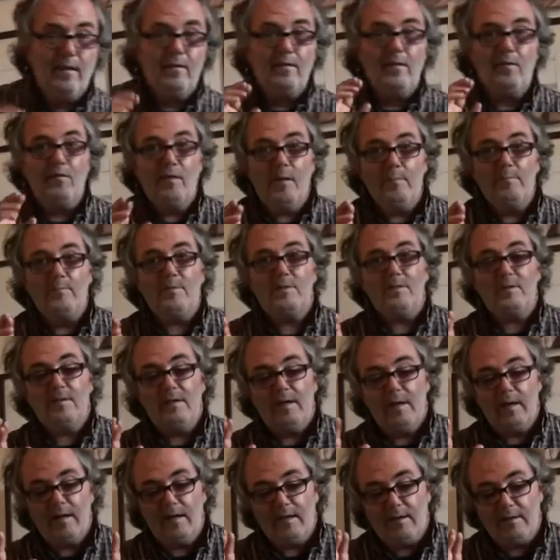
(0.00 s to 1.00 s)
the rums
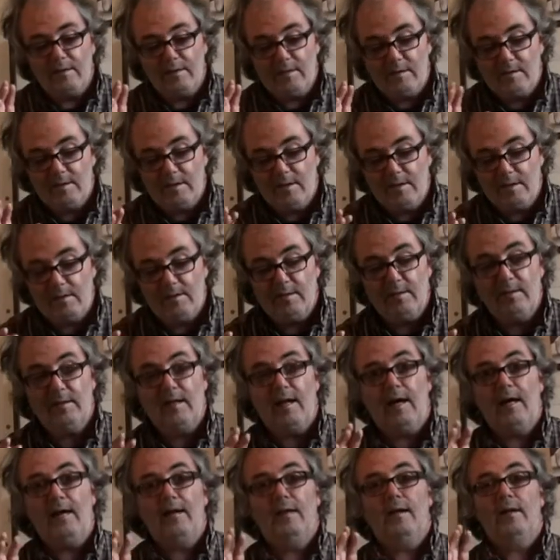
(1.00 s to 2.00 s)
that are distilled
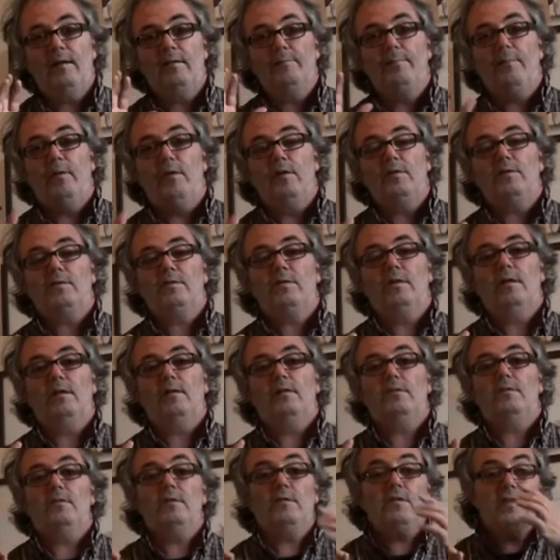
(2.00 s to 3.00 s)
in pot
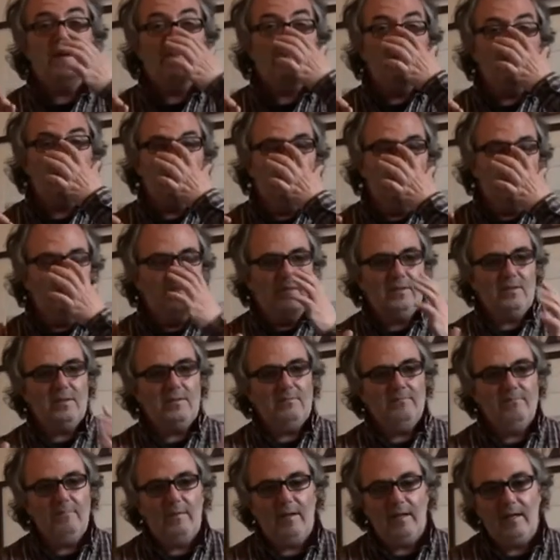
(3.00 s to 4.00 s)
stills, some of them
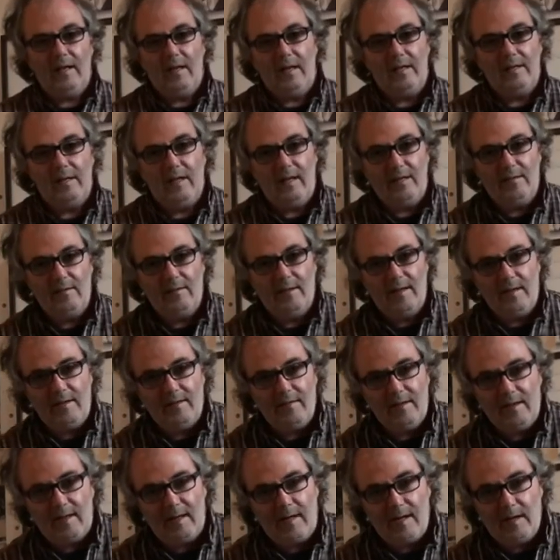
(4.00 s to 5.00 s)
in
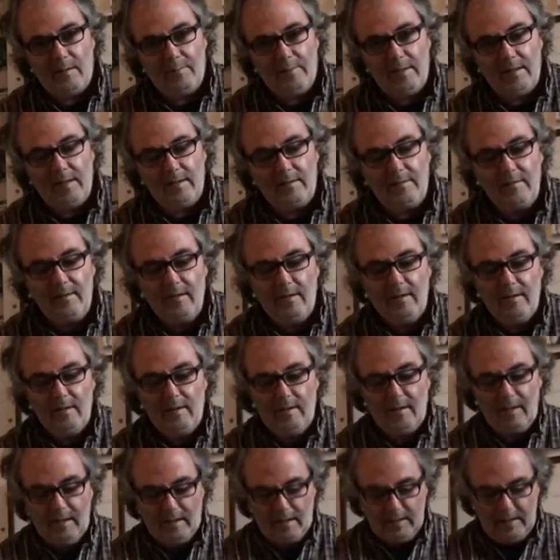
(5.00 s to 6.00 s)
the Caribbean
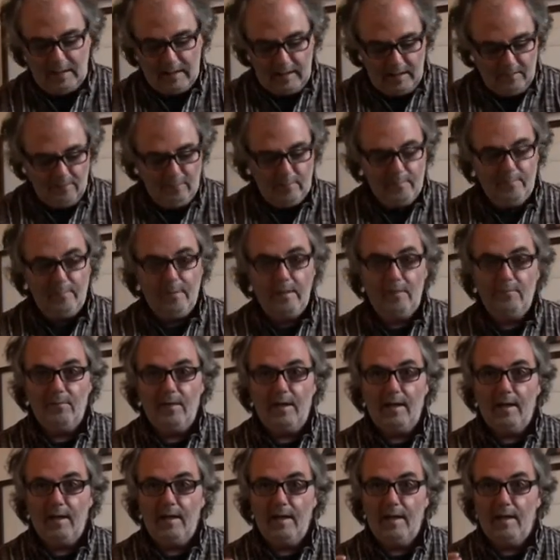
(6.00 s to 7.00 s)
can even be
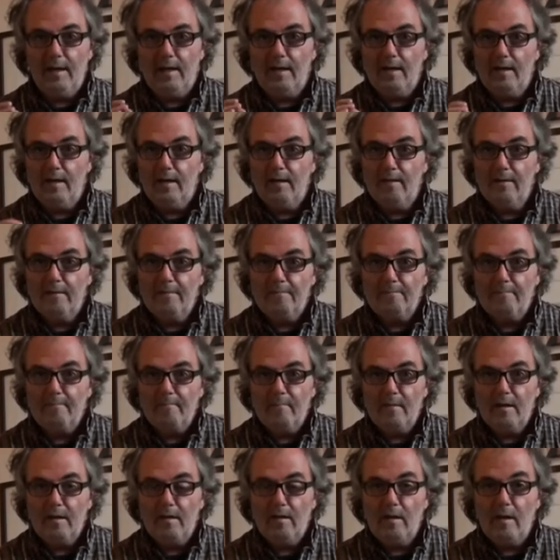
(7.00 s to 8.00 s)
very
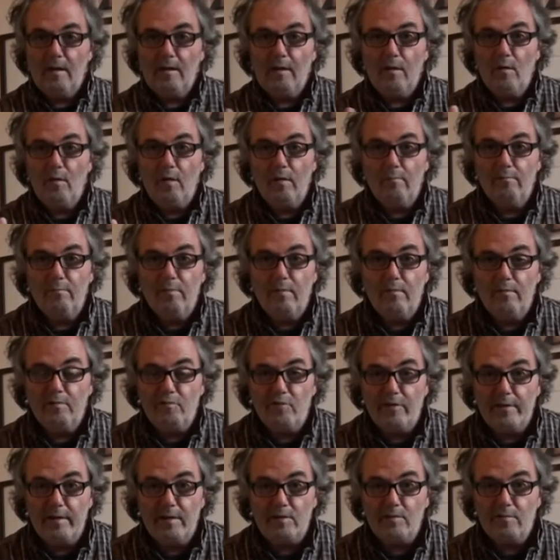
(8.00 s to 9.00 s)

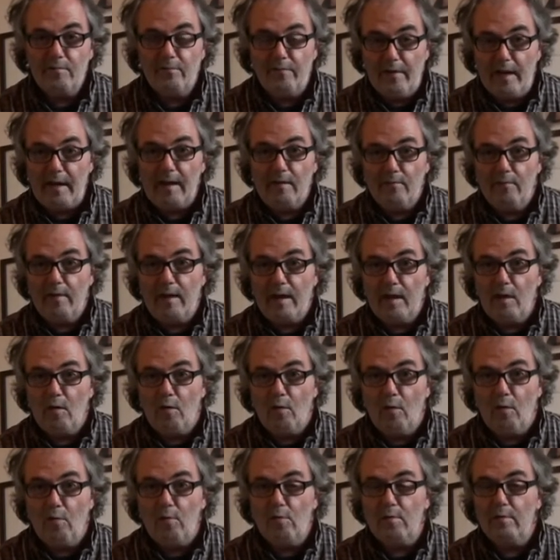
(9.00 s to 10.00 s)
very, very
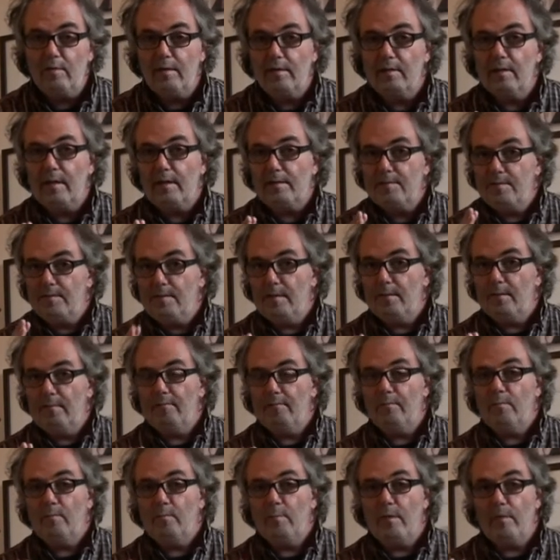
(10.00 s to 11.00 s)
old and
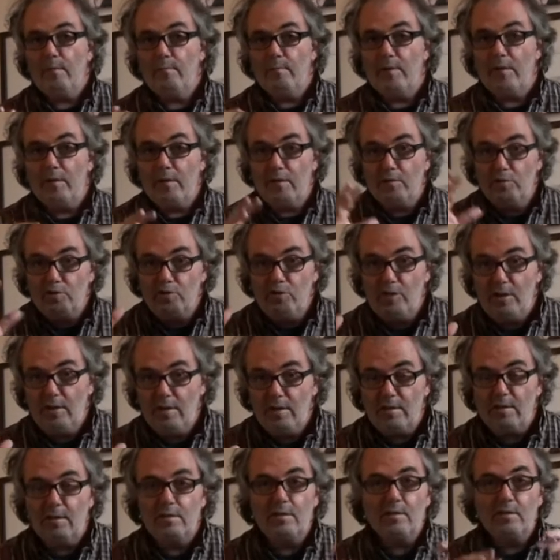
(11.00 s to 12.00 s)
with
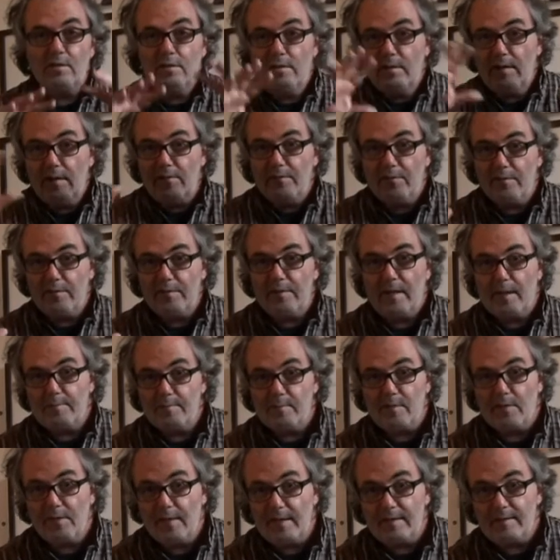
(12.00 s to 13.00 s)
congeners and different types
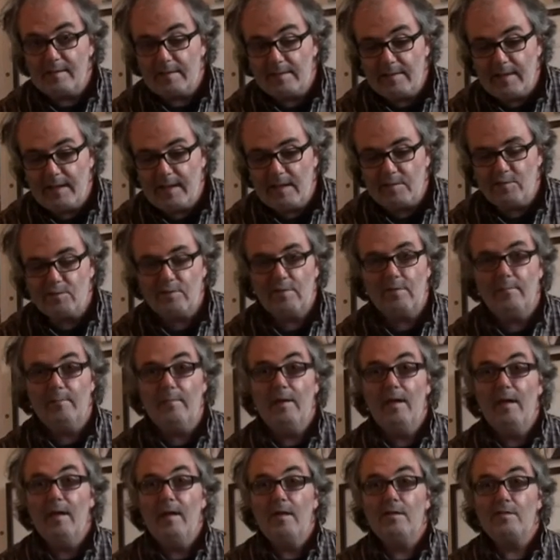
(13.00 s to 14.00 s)
of things attached to them.
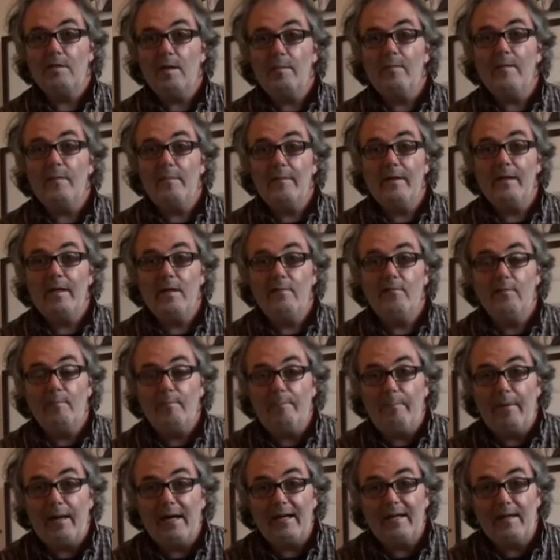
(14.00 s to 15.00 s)
Some of them are even
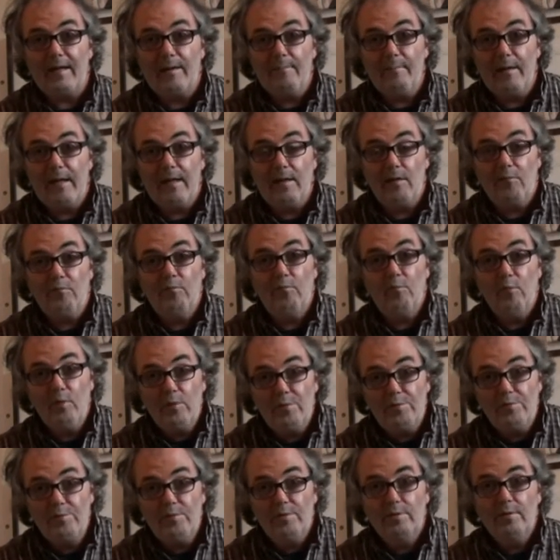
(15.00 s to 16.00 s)
partly made of
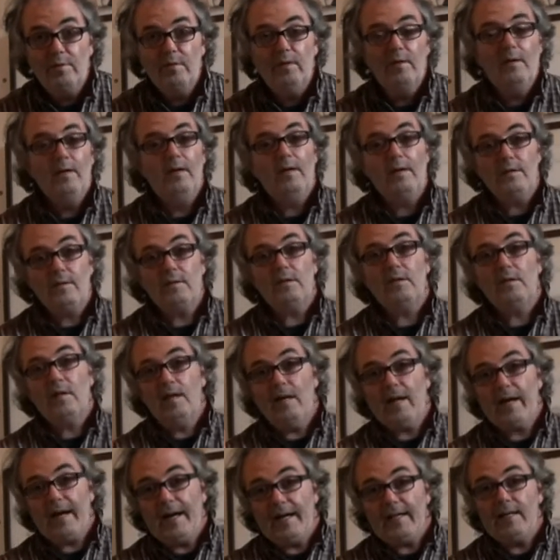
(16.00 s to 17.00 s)
wood. It's
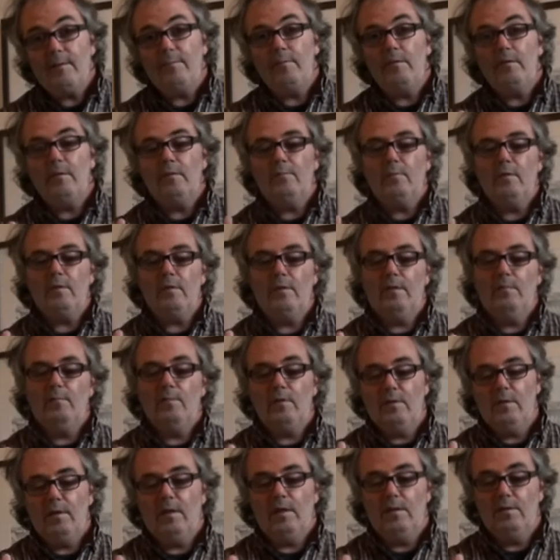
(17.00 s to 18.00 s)
incredible
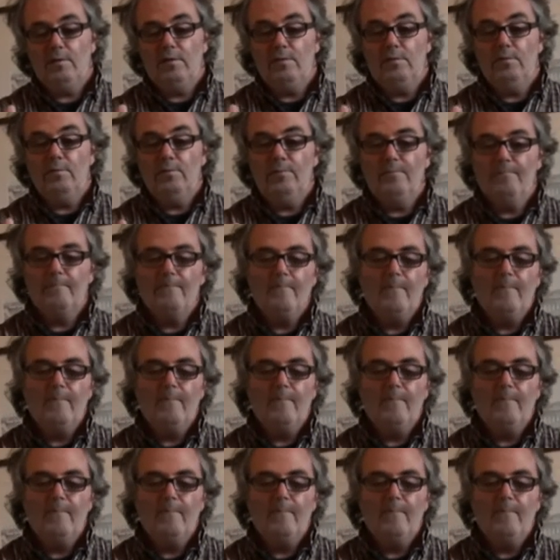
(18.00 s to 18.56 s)
what they can do.